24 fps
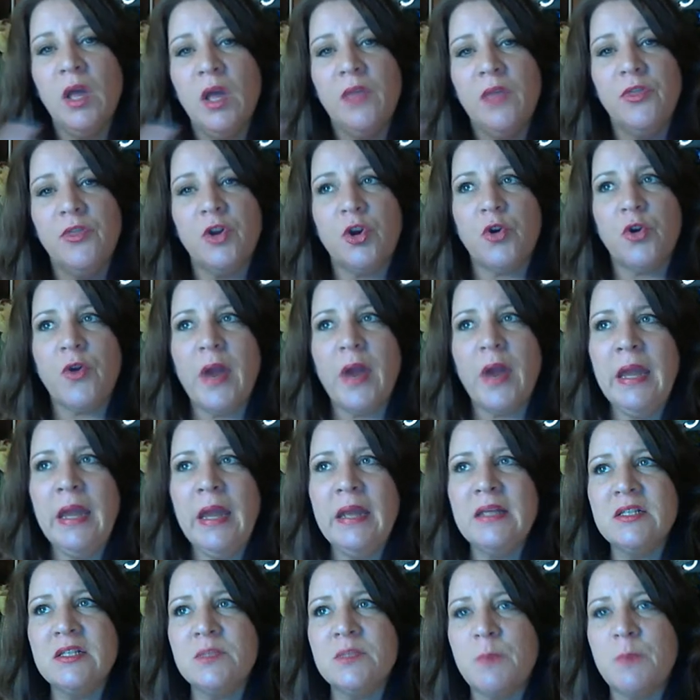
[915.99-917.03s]
the
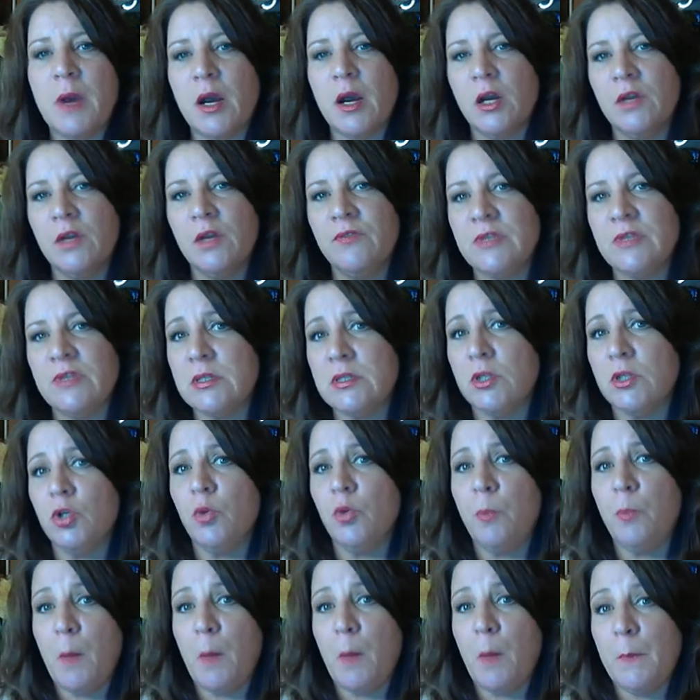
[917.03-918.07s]
crate is part of his
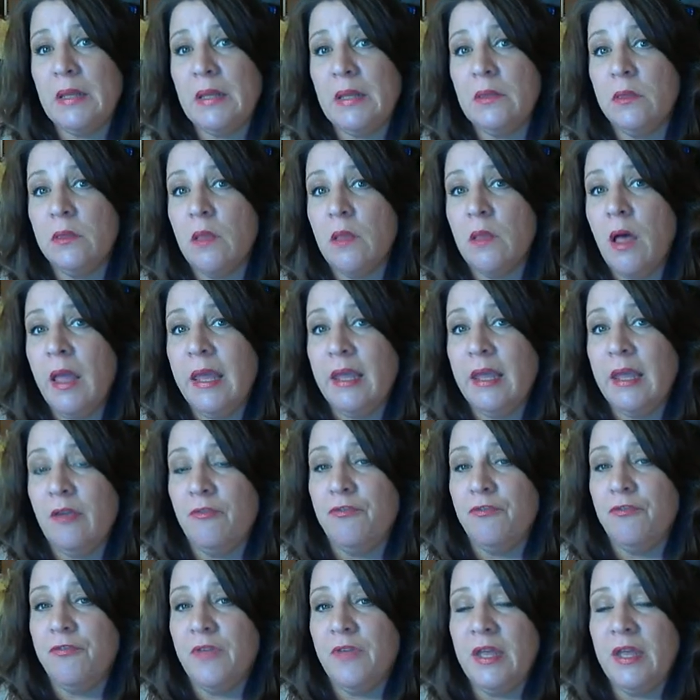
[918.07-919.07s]
little puppy life.